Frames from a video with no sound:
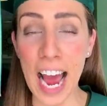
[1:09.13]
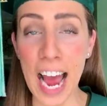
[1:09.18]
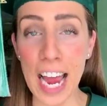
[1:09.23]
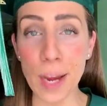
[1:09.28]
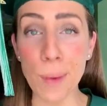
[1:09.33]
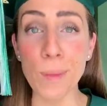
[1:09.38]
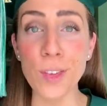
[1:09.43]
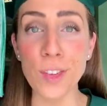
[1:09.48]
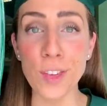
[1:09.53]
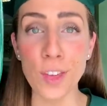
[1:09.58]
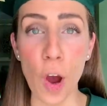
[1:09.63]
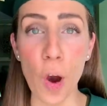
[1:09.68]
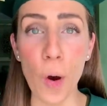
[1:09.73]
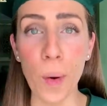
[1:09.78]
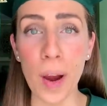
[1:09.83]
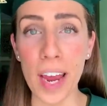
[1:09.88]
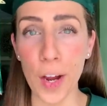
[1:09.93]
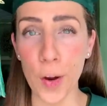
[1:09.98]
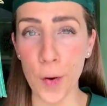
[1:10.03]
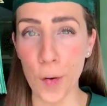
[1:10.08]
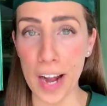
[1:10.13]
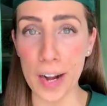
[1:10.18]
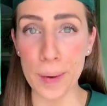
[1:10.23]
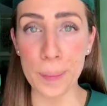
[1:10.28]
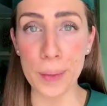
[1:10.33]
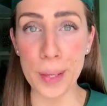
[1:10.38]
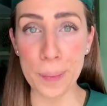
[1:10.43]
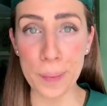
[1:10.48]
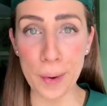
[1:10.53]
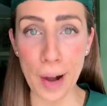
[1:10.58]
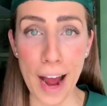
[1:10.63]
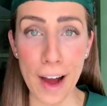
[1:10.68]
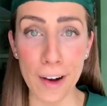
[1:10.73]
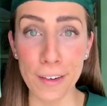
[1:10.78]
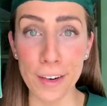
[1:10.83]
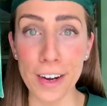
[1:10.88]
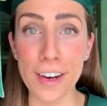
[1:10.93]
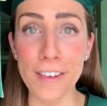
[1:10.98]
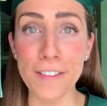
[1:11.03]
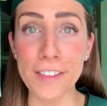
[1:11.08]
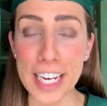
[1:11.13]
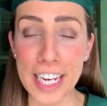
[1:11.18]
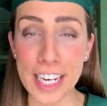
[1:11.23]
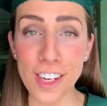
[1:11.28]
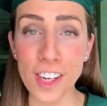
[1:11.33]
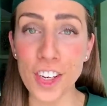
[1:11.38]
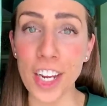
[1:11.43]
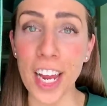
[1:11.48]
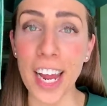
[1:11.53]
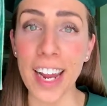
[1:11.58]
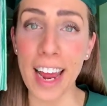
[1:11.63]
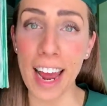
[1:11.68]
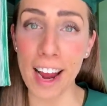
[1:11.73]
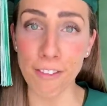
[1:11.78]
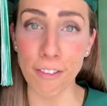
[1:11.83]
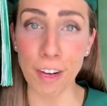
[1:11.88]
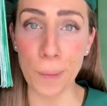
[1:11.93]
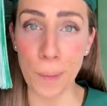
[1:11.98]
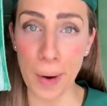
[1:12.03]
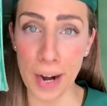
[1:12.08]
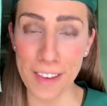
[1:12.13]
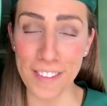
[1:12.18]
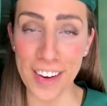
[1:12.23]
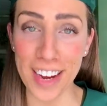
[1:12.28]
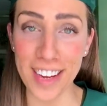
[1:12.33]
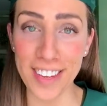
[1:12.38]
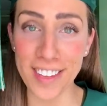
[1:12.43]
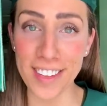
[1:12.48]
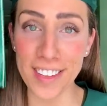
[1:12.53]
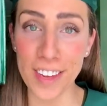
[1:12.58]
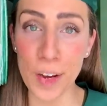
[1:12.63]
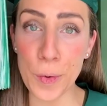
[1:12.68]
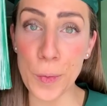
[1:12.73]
I am so incredibly proud of each and every one of us.